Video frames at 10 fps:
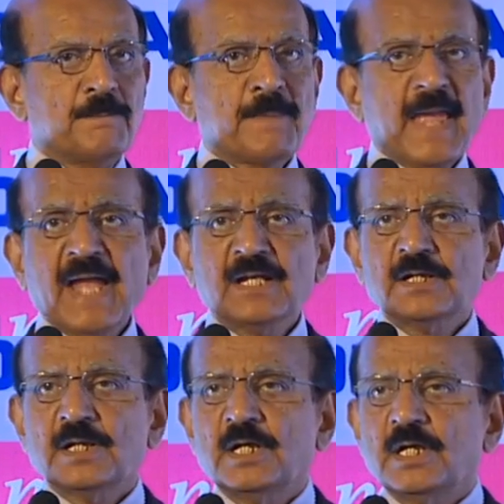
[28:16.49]
And
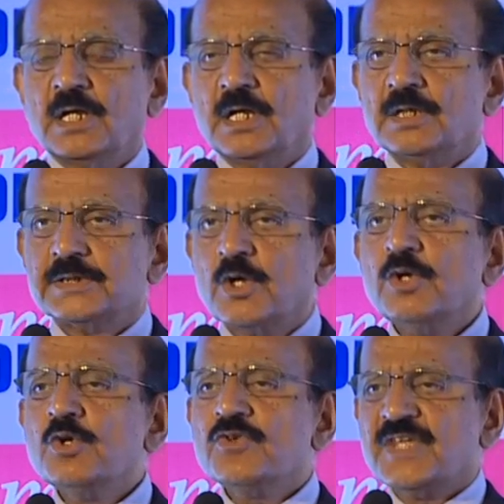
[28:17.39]
the good
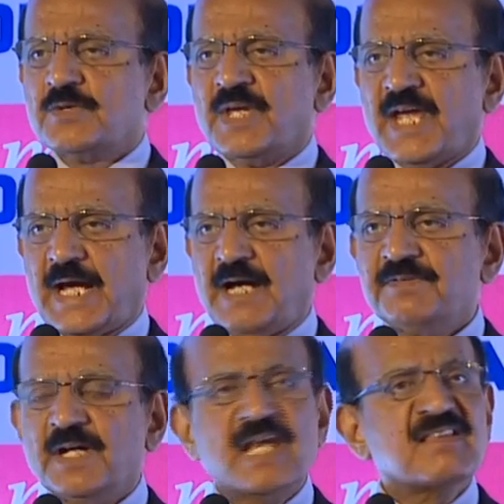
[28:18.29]
news that we have
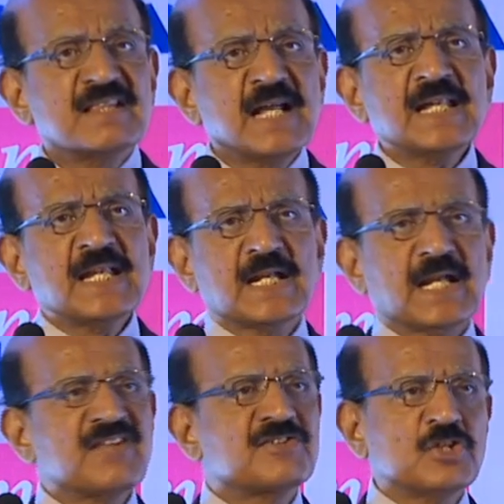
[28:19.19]
is learning
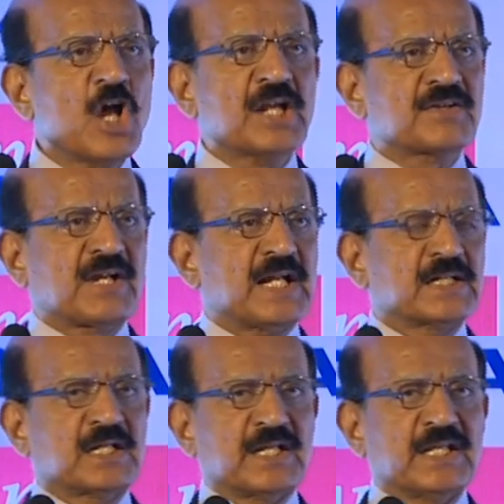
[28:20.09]
is not
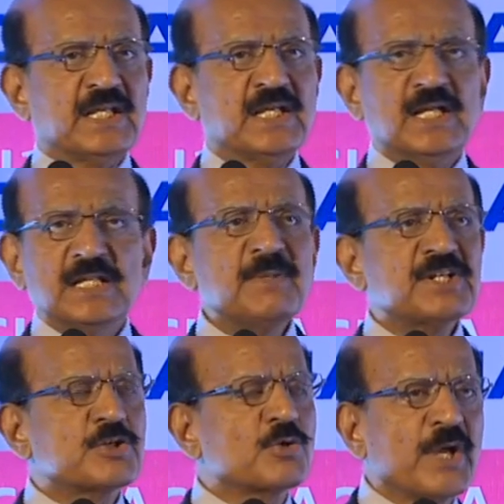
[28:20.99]
currently
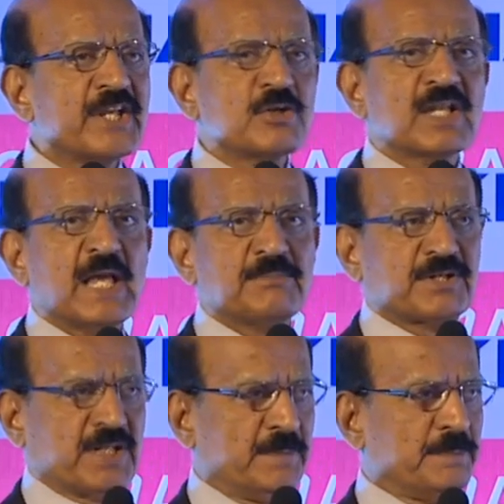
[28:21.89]
limited to going to a
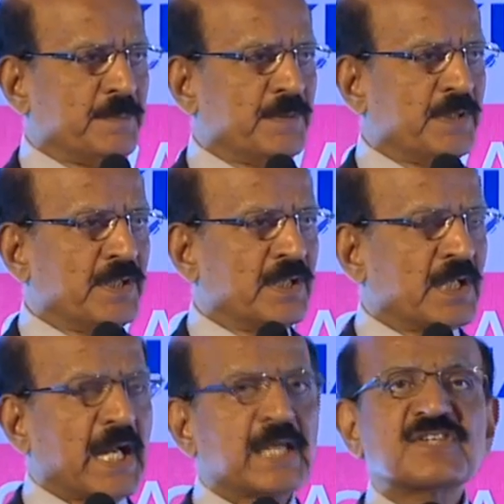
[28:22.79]
library.
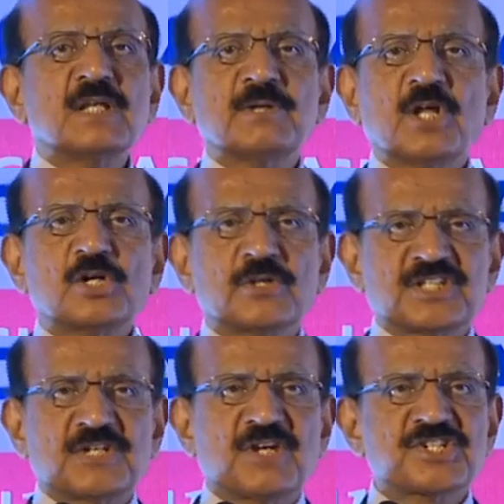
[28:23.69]
I still belong to a
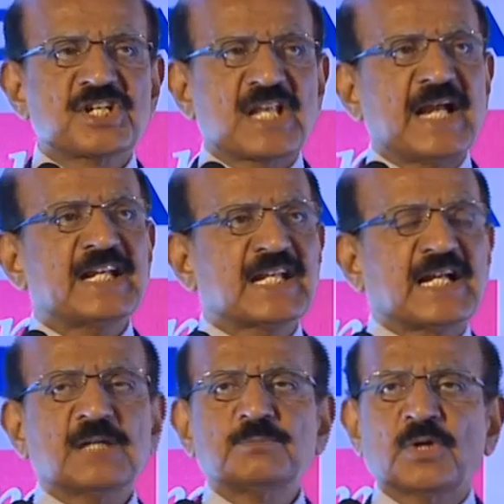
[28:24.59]
generation in IIT
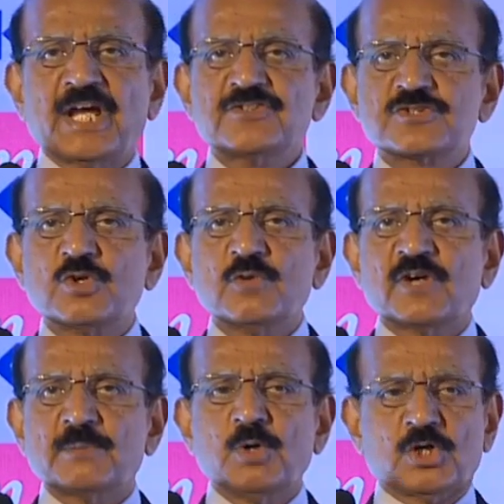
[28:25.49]
Kanpur, I used to go for
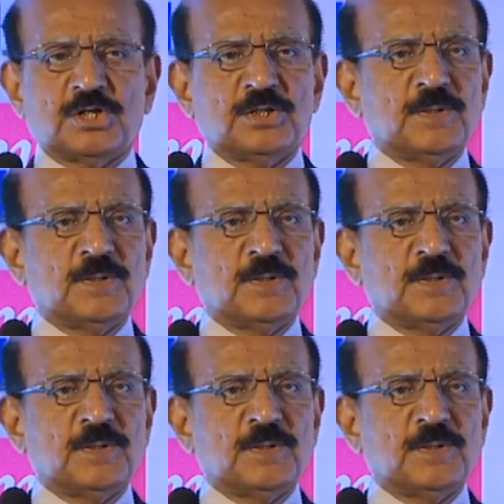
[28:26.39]
a book.